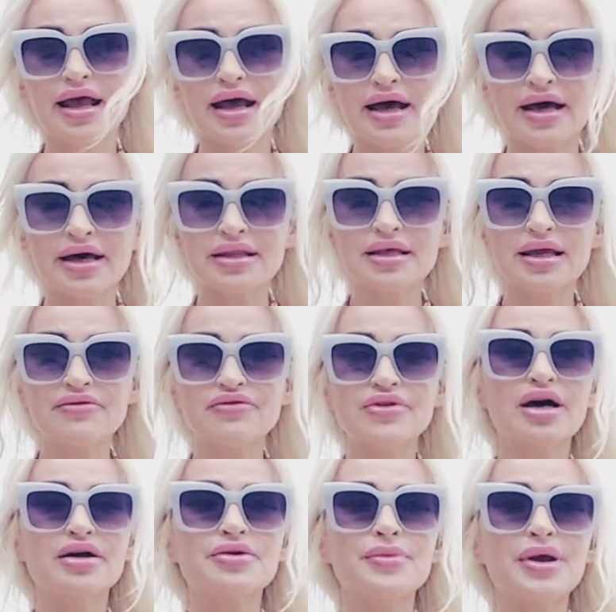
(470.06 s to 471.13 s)
Uh, they have a
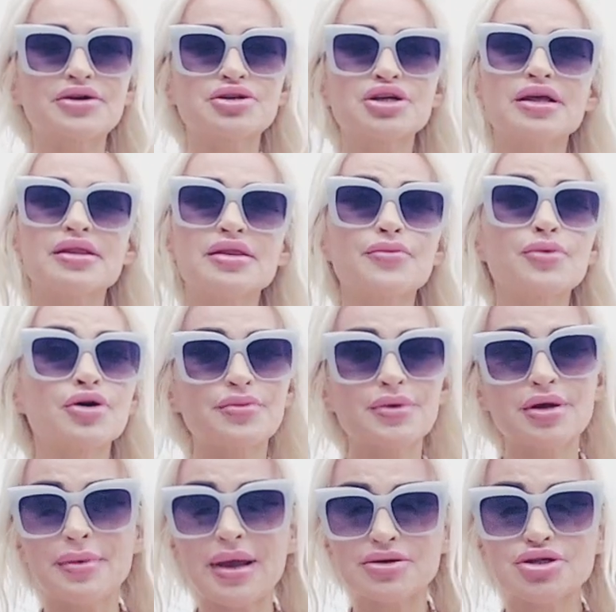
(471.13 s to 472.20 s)
lot of magic in them. Could be
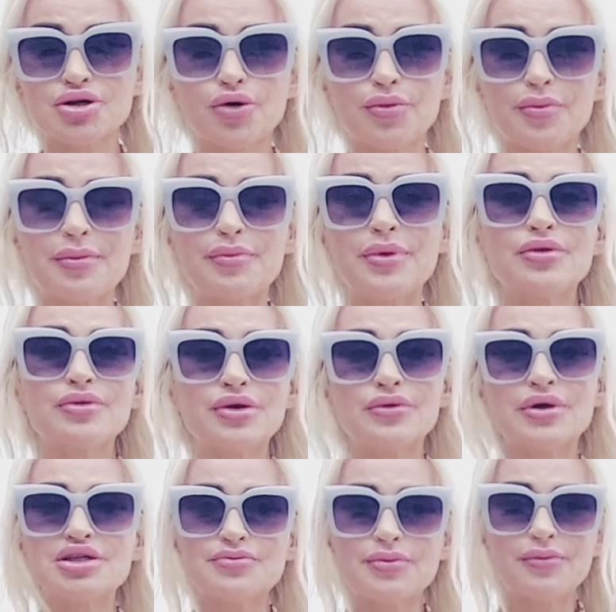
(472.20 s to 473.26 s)
a magical boo, new
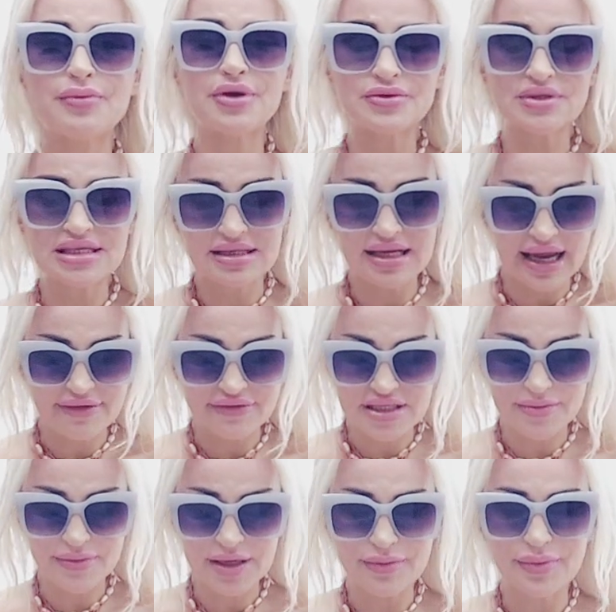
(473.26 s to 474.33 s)
age boo, doesn't have
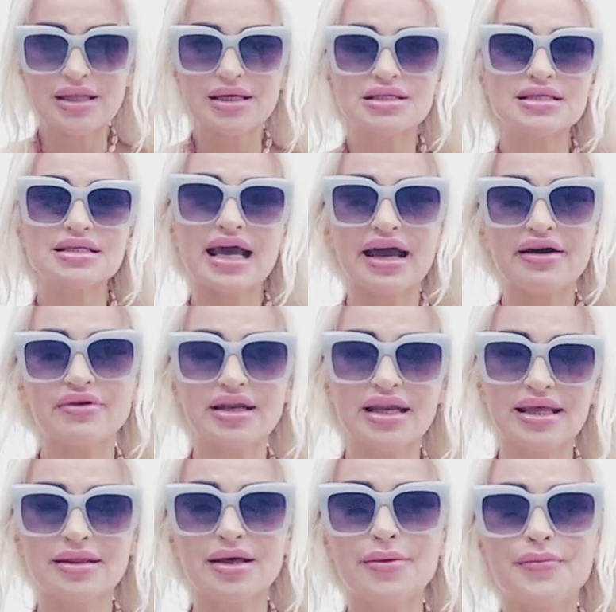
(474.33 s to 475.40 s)
to be, but they just have it
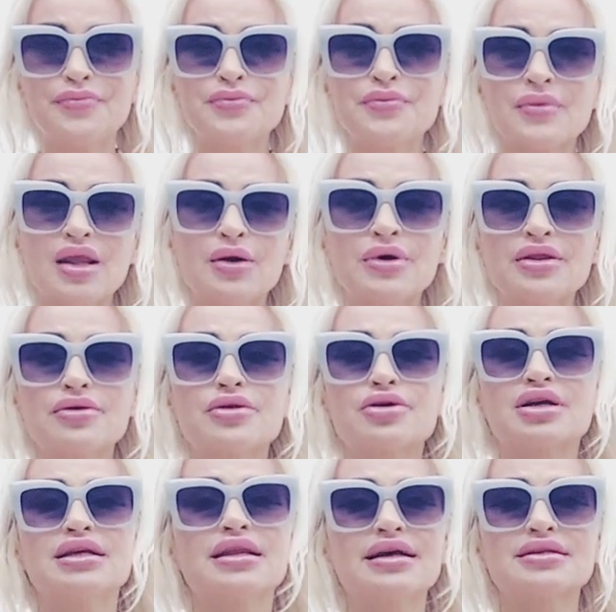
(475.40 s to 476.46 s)
in them. Whether they're
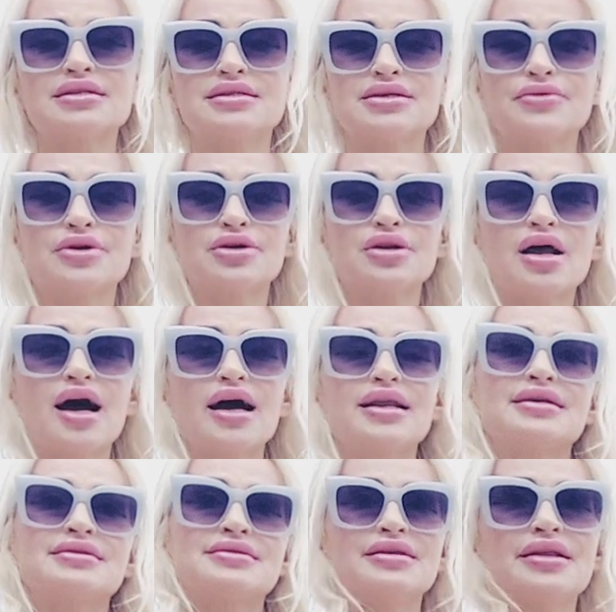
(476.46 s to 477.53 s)
connected to it or
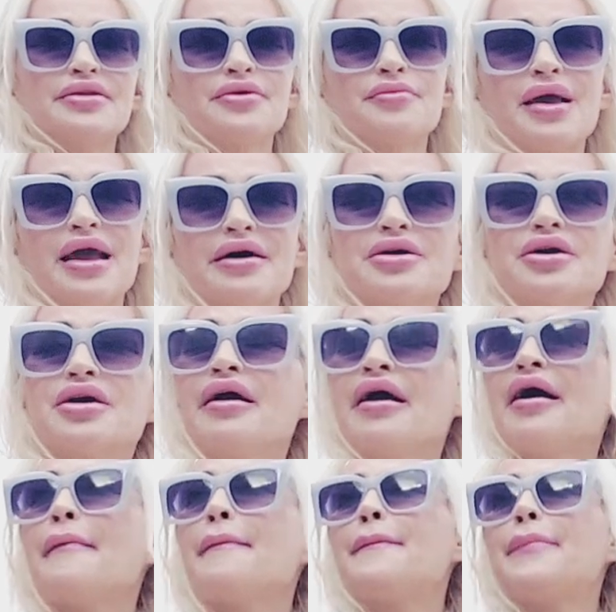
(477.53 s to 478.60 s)
not is another matter
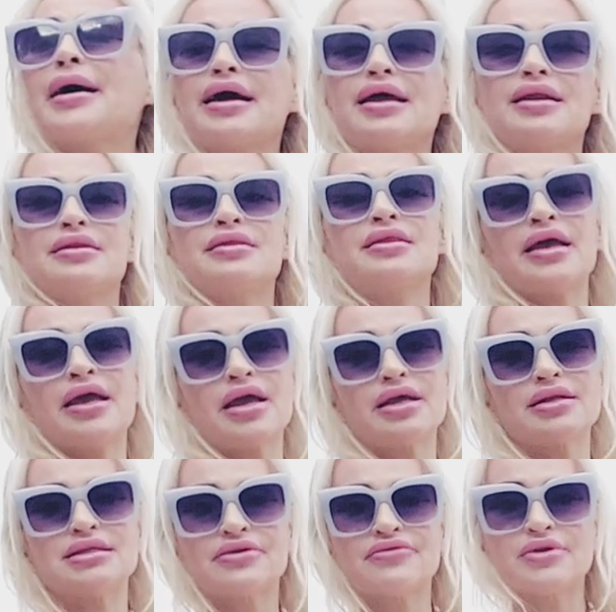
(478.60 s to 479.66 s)
but they
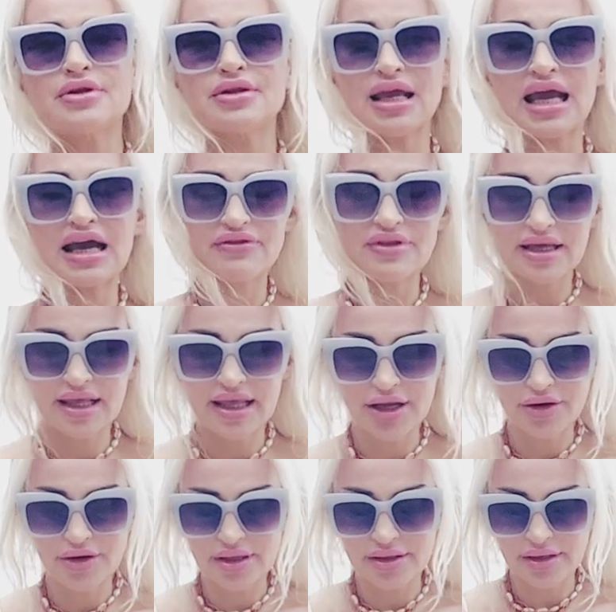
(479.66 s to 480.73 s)
definitely have it. They
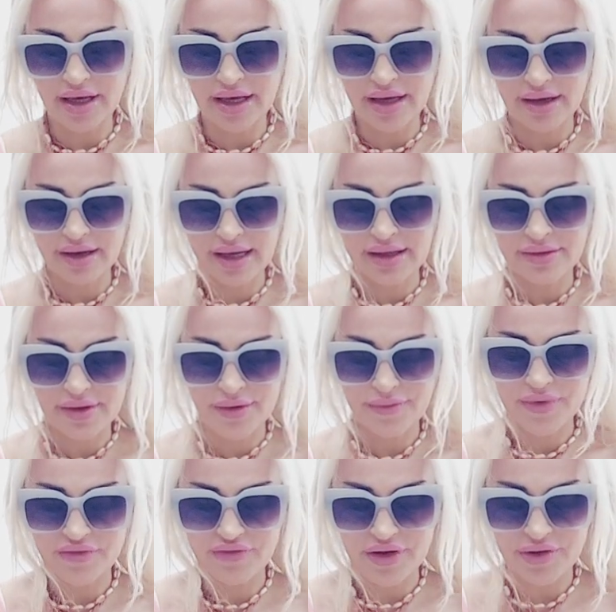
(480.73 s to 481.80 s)
carry it uh, in them. They're very